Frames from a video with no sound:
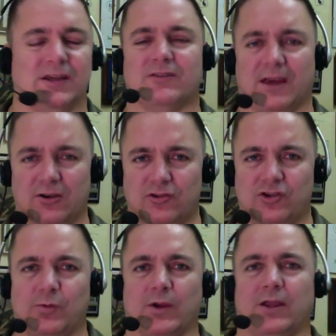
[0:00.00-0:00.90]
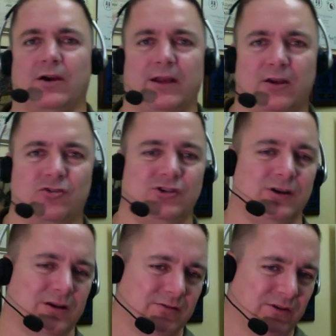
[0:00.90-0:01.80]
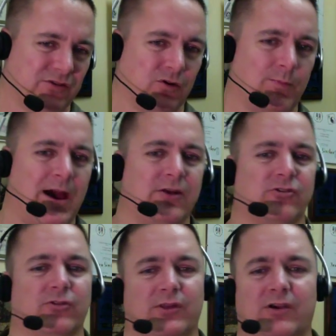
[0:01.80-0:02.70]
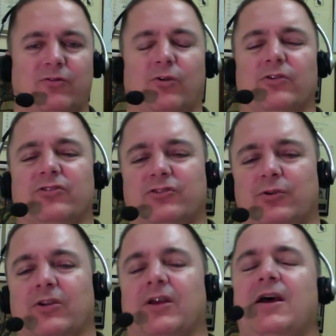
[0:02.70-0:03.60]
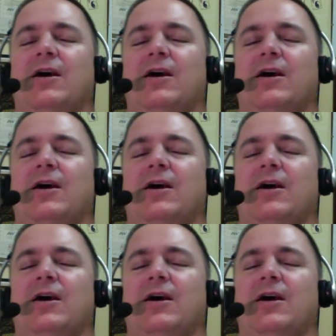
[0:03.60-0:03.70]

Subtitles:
It's energy working on energy, not on physical matter, so therefore the student